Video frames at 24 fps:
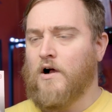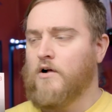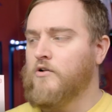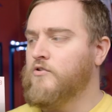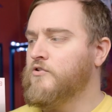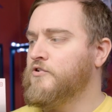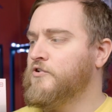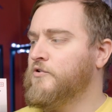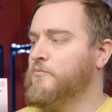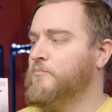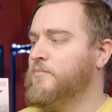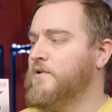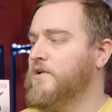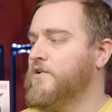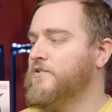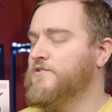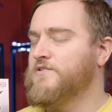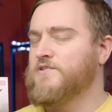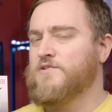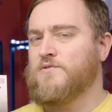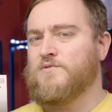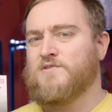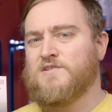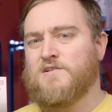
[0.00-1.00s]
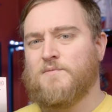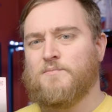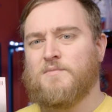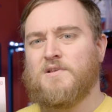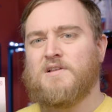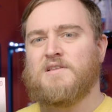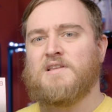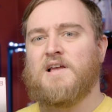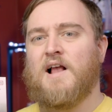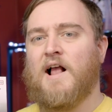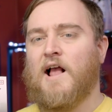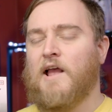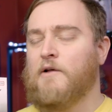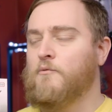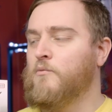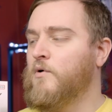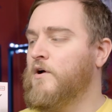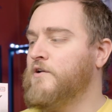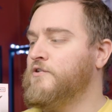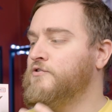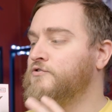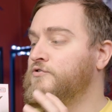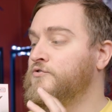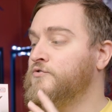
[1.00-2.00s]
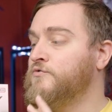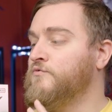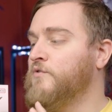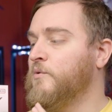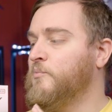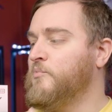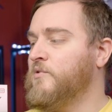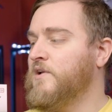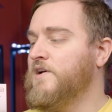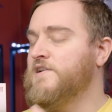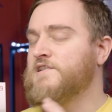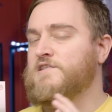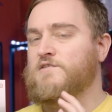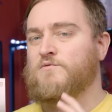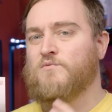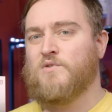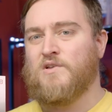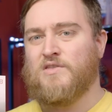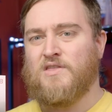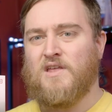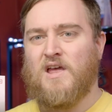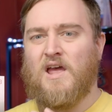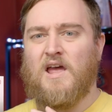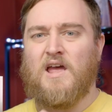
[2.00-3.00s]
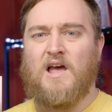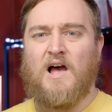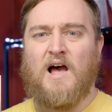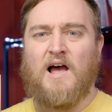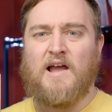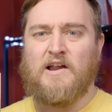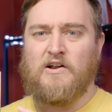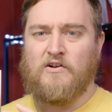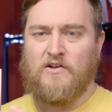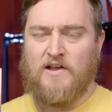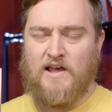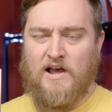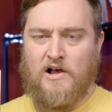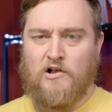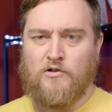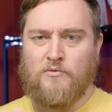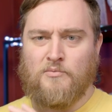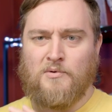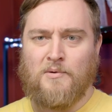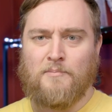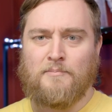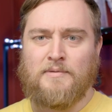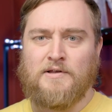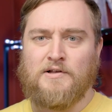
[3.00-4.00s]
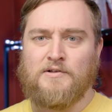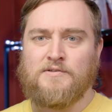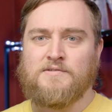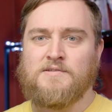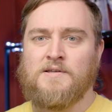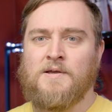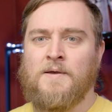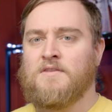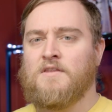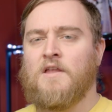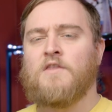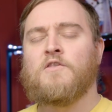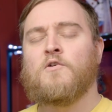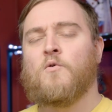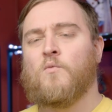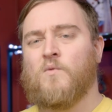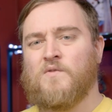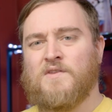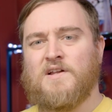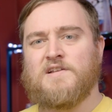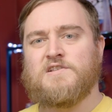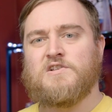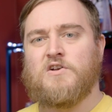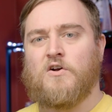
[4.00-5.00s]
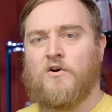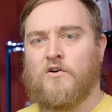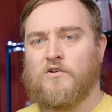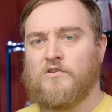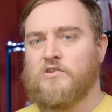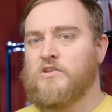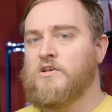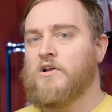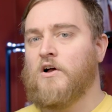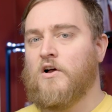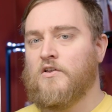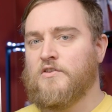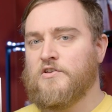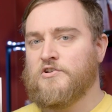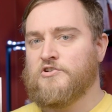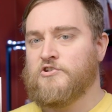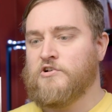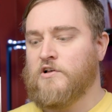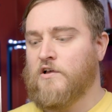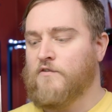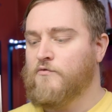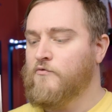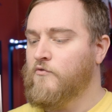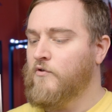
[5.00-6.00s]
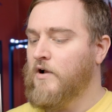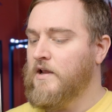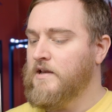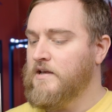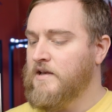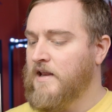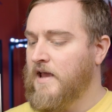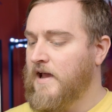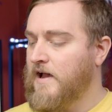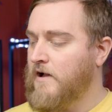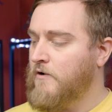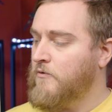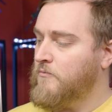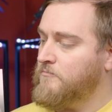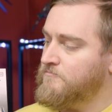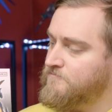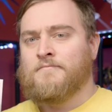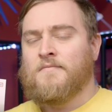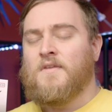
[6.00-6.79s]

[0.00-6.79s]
uglier build, so it's something that I want to replace with a higher caliber build than the one that's currently on the shelf right now.